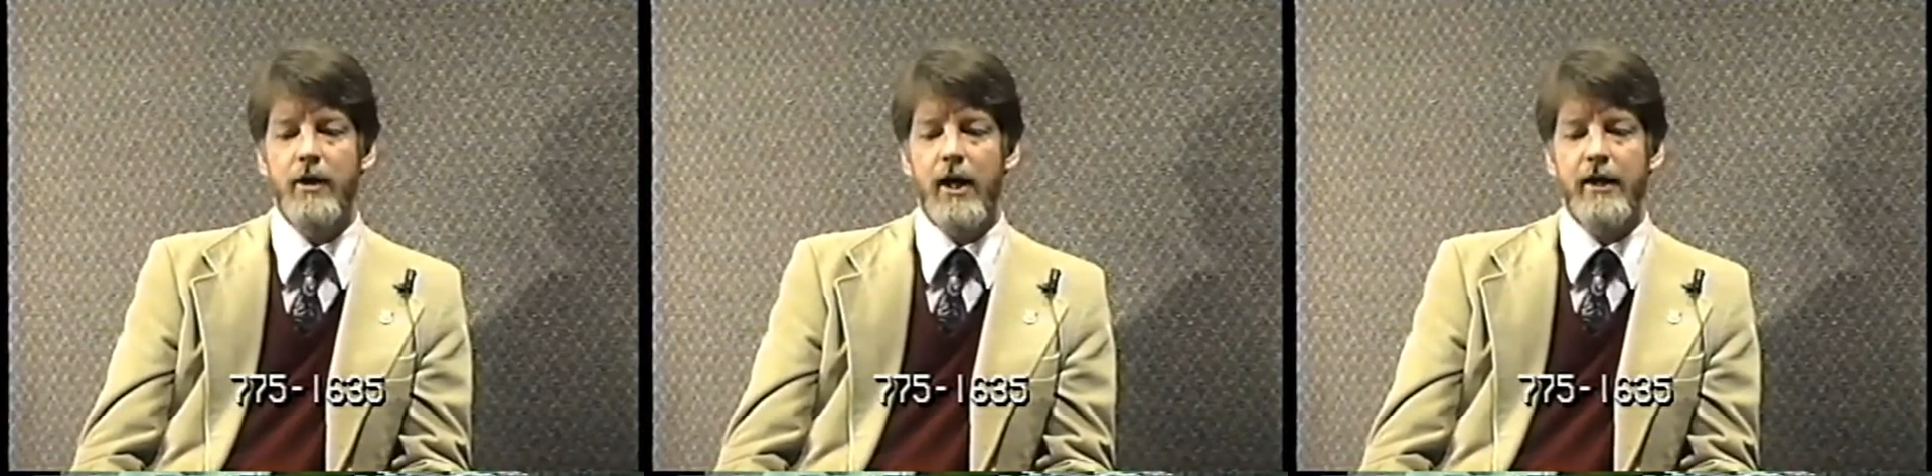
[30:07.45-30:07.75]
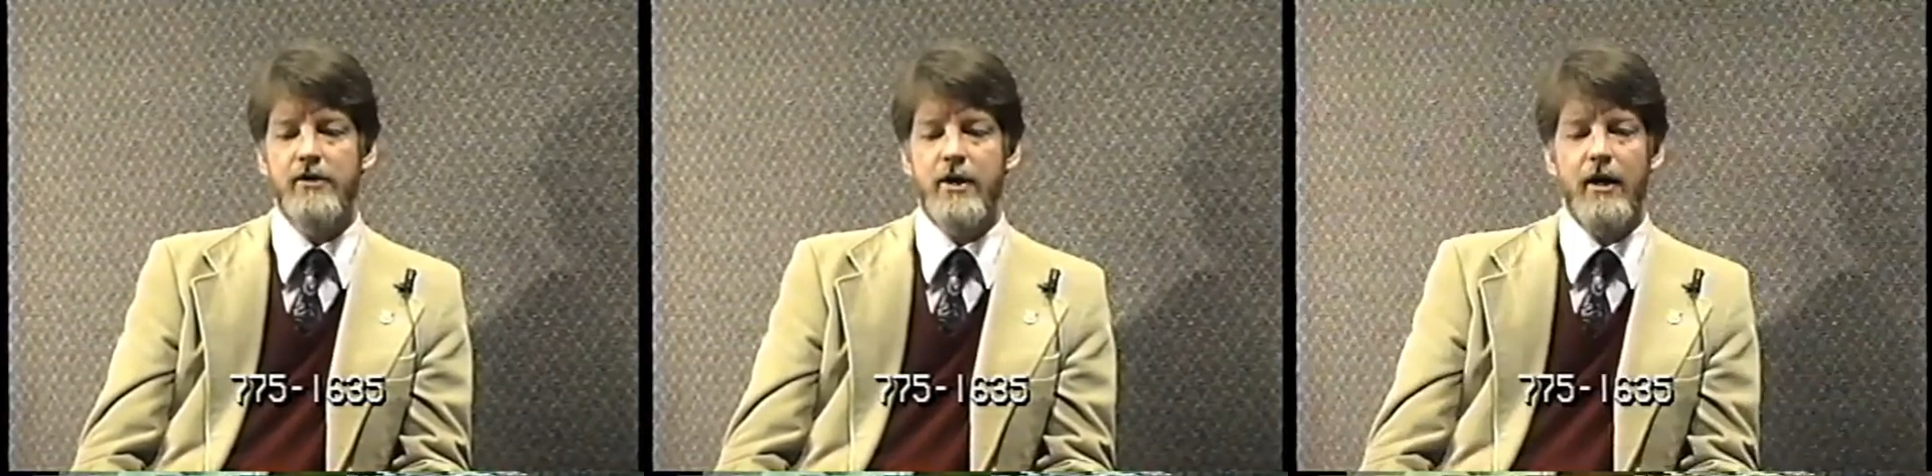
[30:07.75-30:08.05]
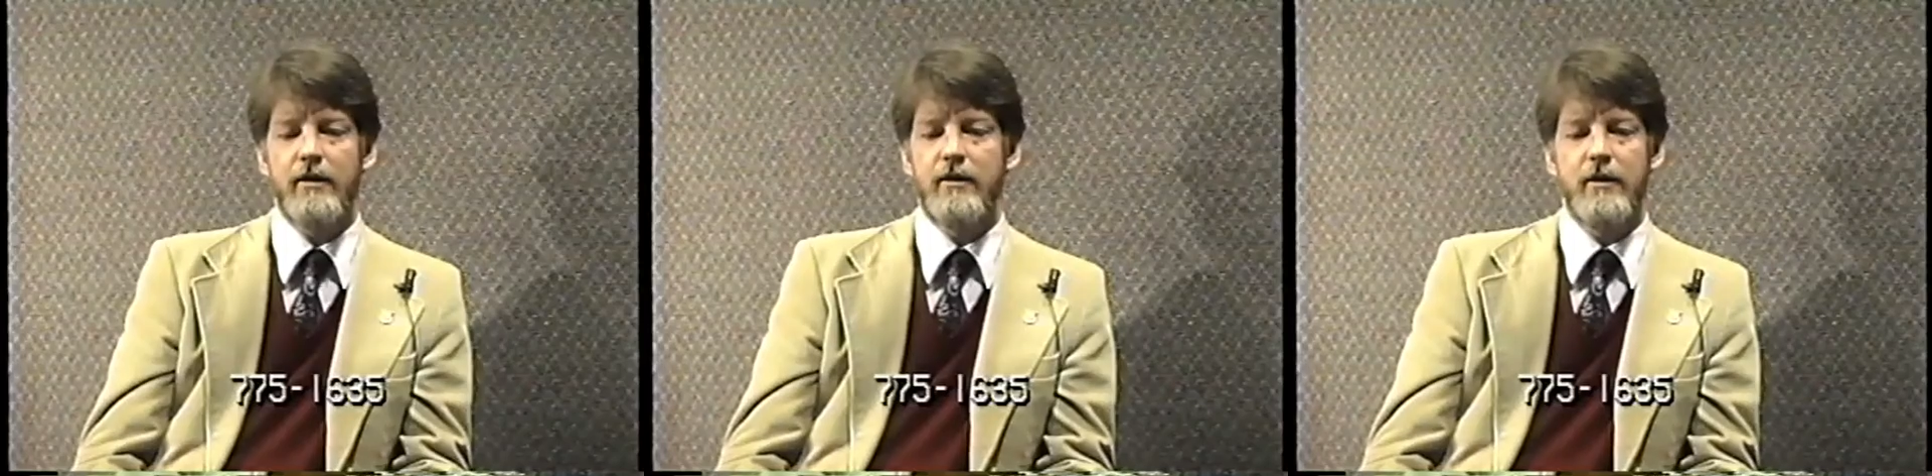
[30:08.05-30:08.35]
but I guess
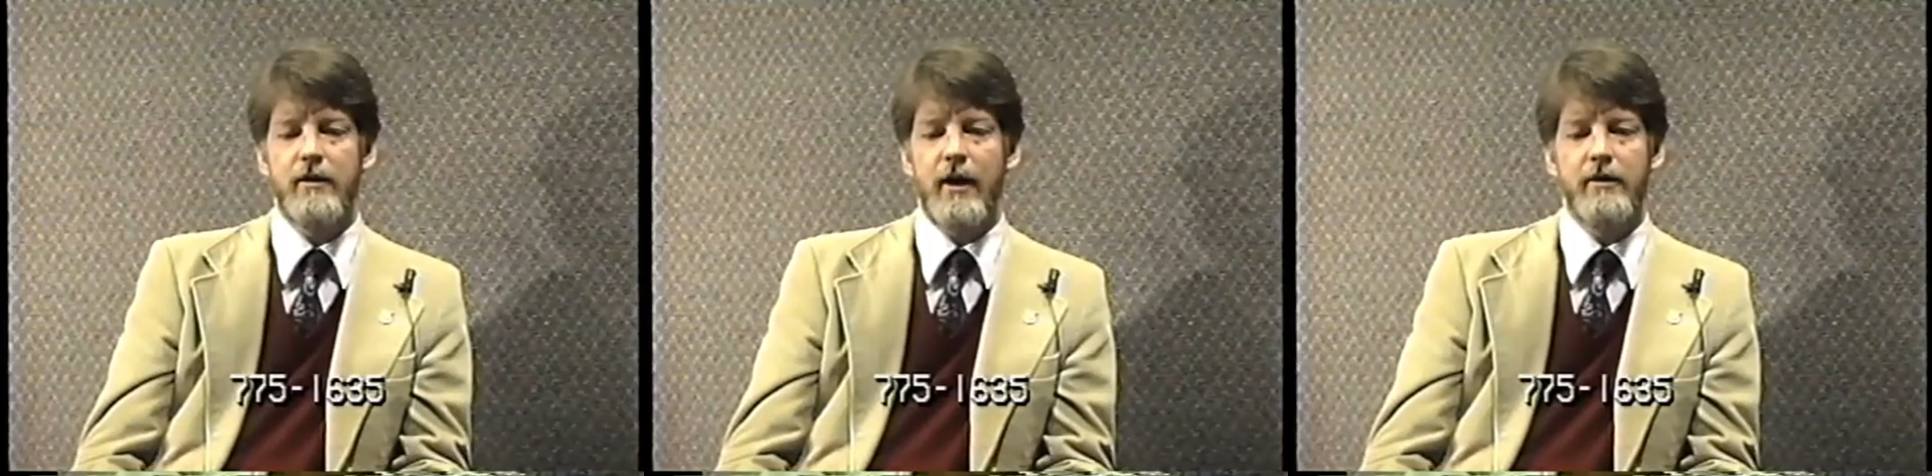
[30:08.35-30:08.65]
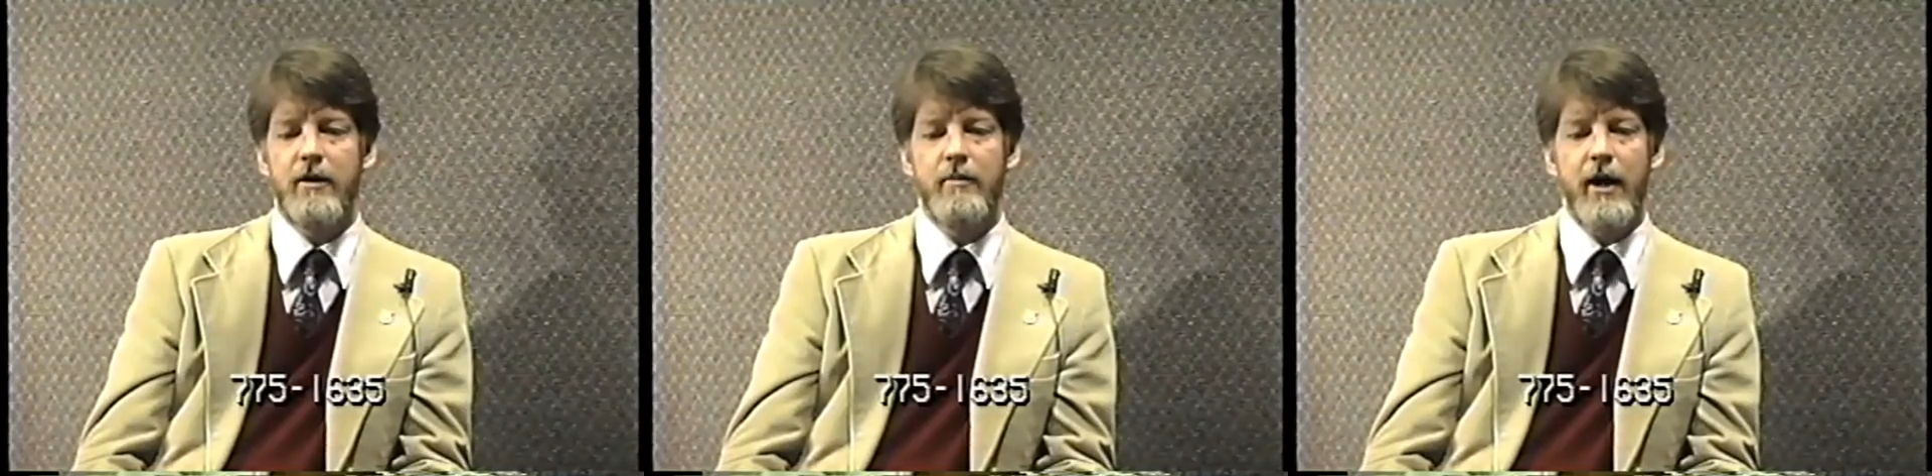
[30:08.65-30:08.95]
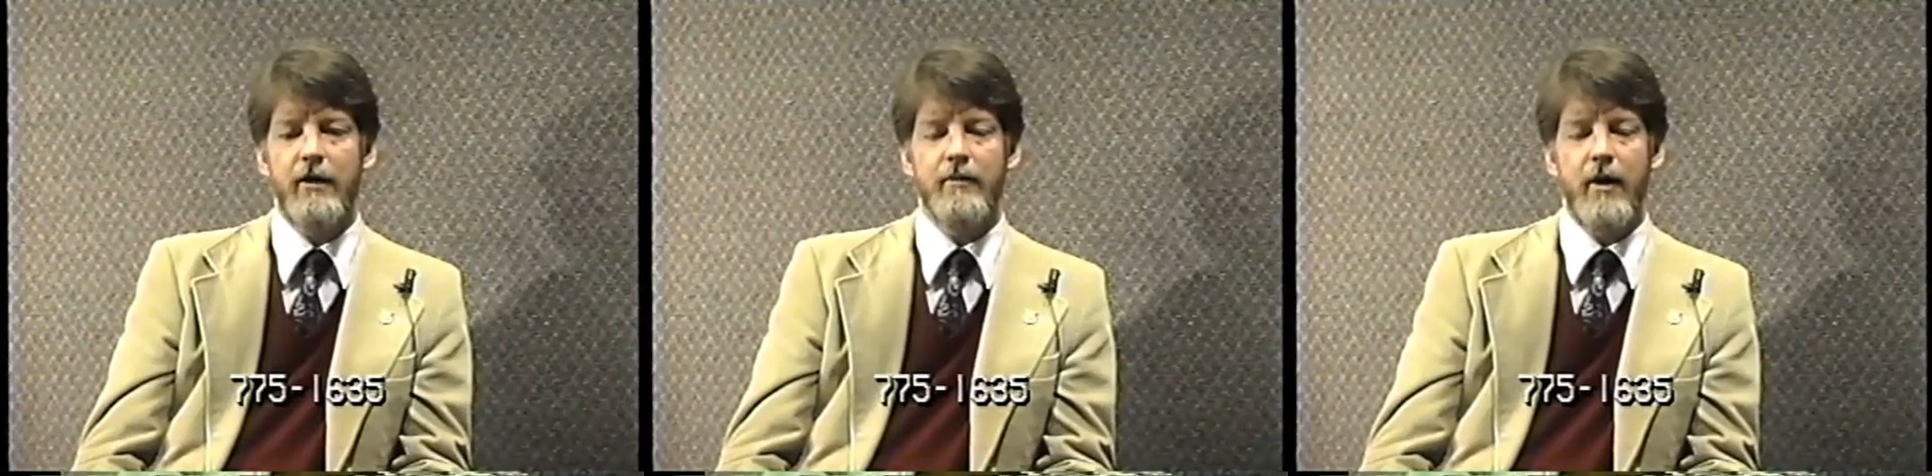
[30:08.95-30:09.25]
I'd go
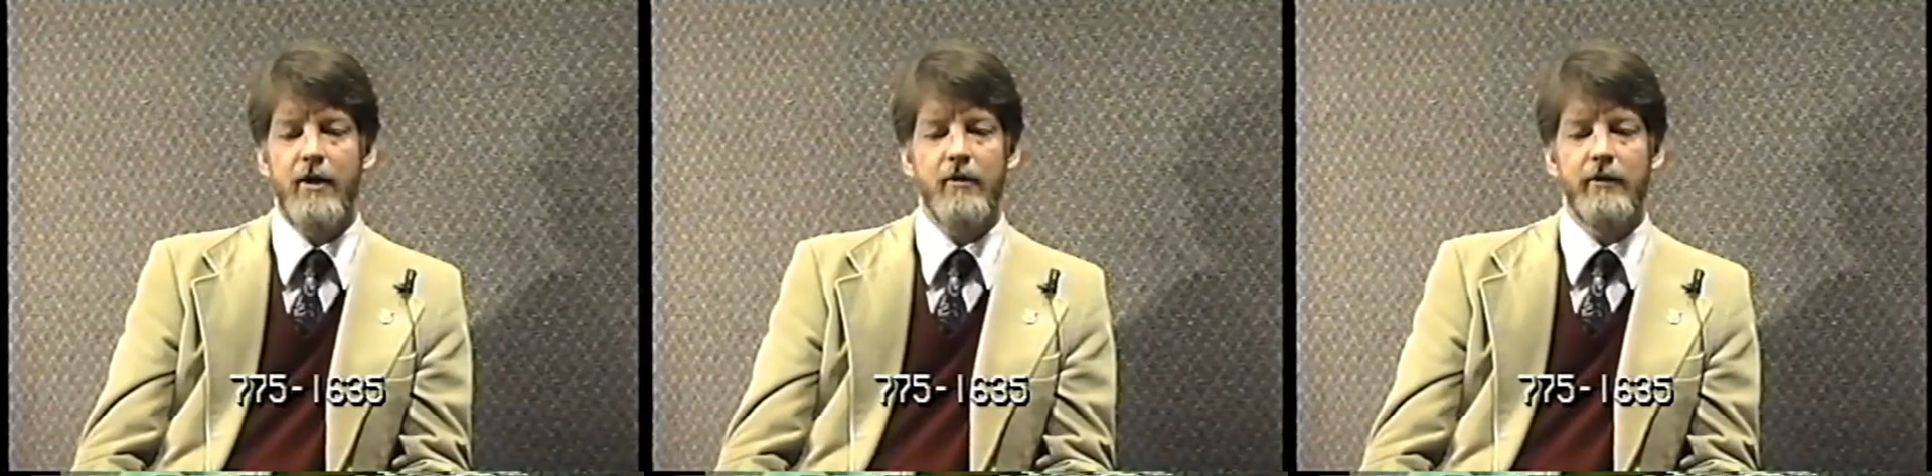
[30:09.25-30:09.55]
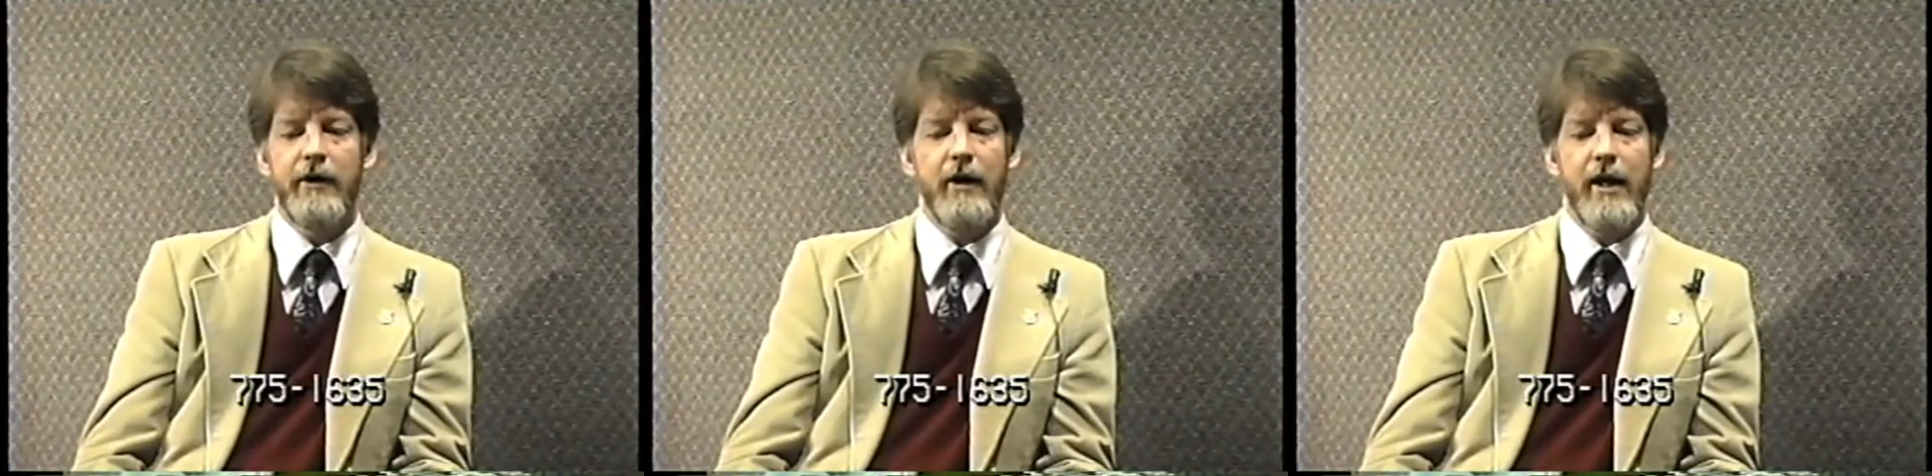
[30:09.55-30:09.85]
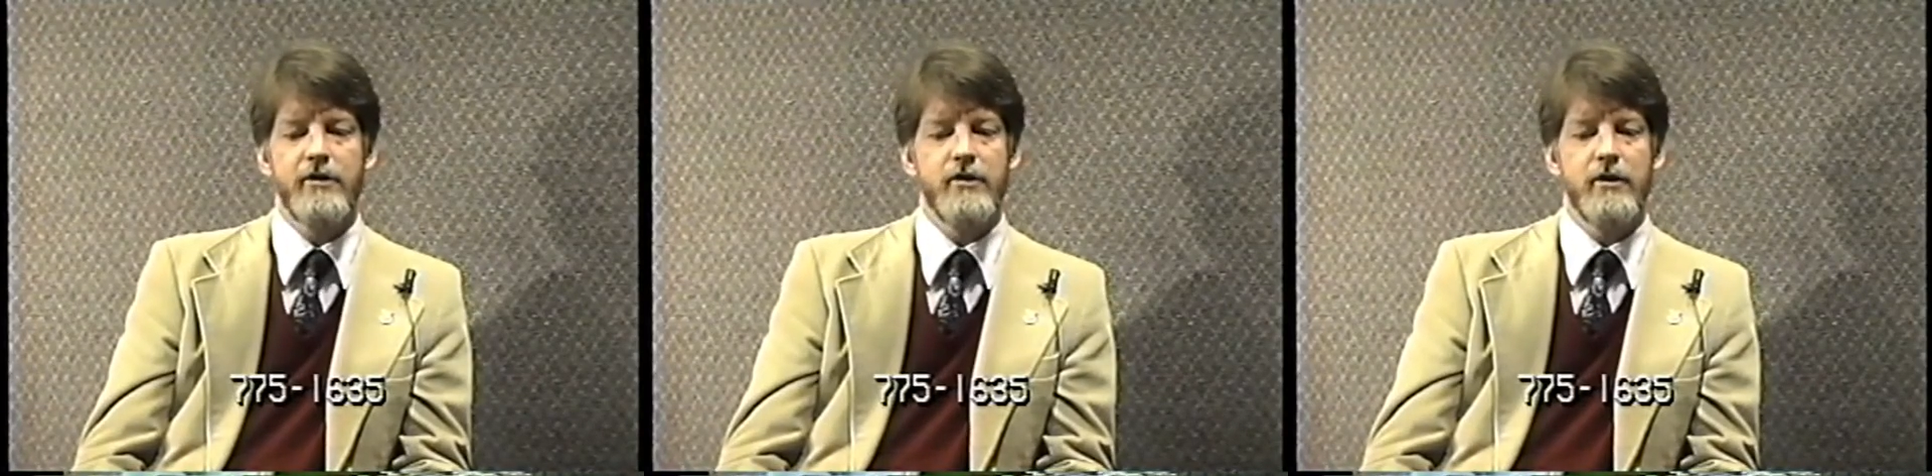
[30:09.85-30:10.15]
back to my earlier
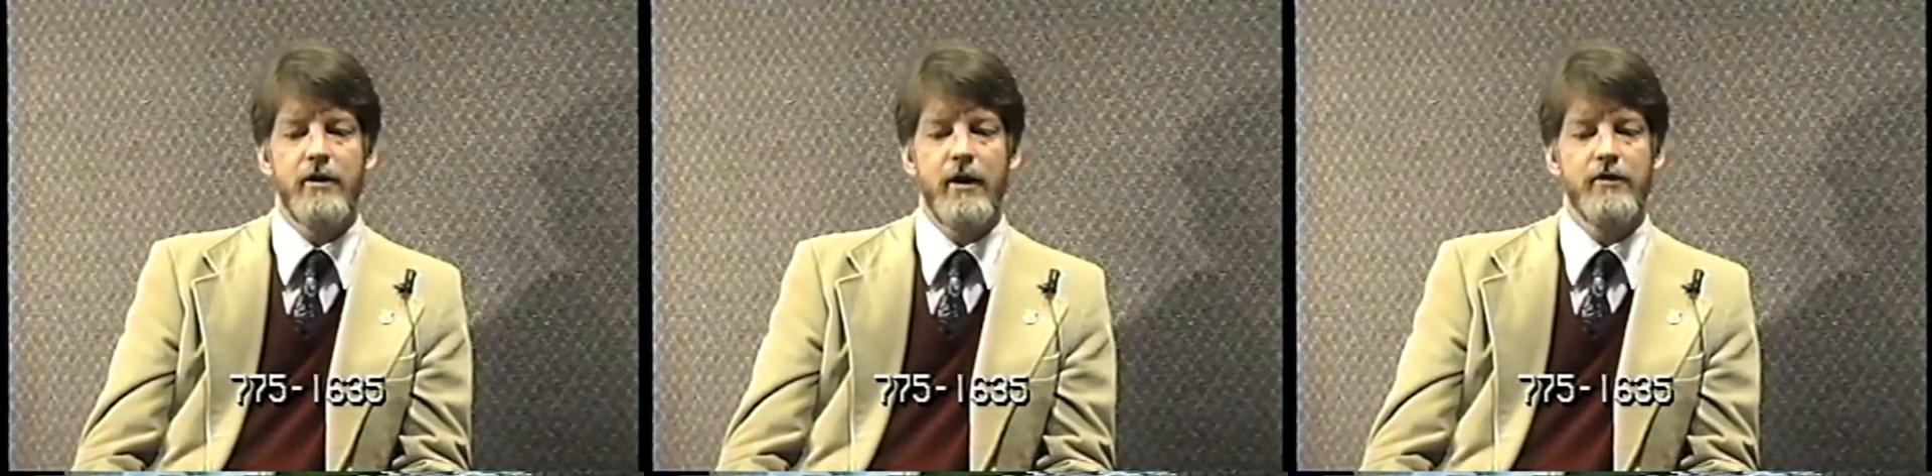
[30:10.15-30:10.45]
answer